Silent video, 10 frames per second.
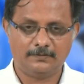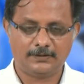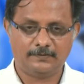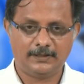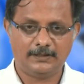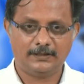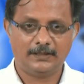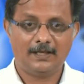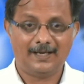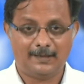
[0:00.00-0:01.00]
is very
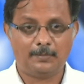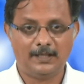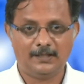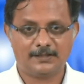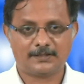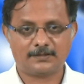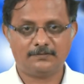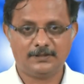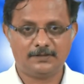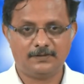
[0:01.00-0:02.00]
labile, it
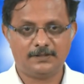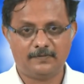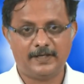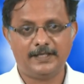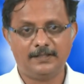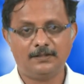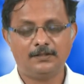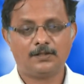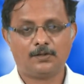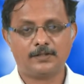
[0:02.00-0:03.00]
is varying
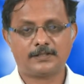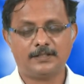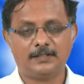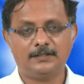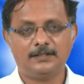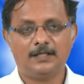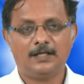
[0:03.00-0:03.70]
constantly,